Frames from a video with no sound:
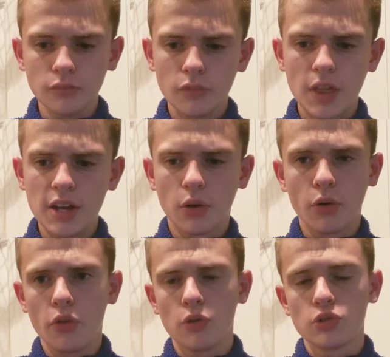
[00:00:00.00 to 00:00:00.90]
They don't
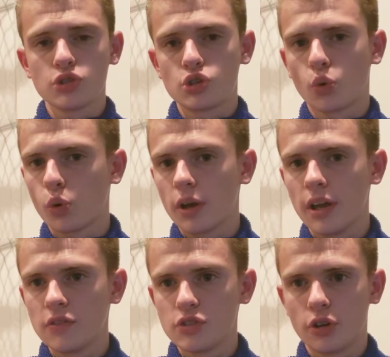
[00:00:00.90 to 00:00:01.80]
know the whole story
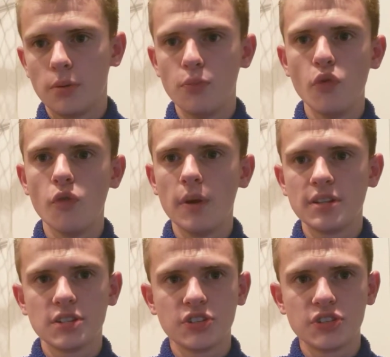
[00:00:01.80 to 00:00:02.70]
of certain
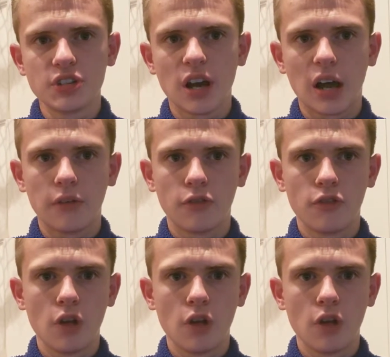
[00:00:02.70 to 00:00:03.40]
movements and stuff.